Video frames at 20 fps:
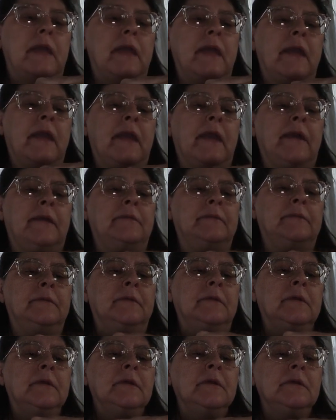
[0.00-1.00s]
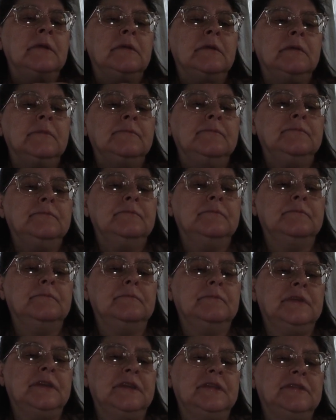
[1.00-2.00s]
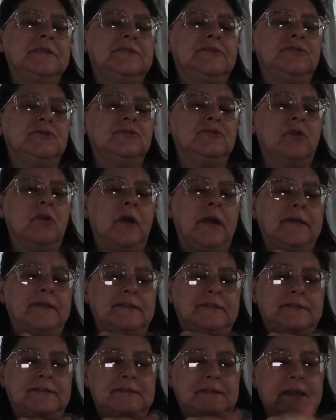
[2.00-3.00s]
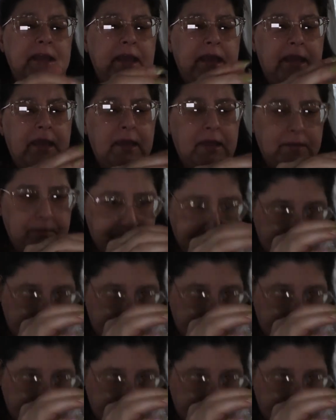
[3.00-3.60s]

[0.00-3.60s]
And these do not stay